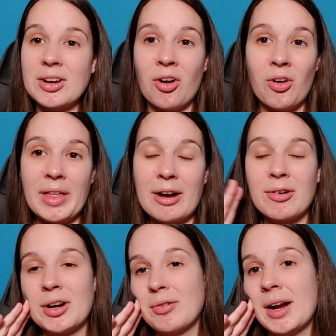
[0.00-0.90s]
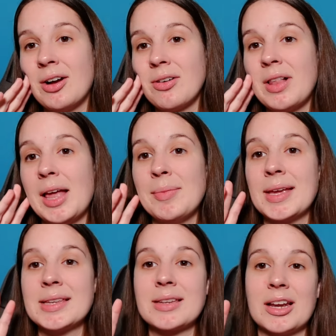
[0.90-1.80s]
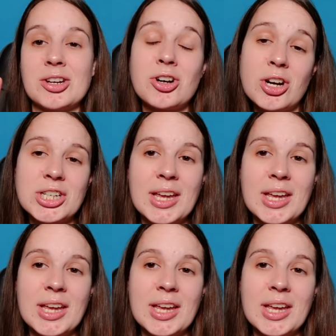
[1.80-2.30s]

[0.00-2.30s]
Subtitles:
and all that run around claiming it's got a charging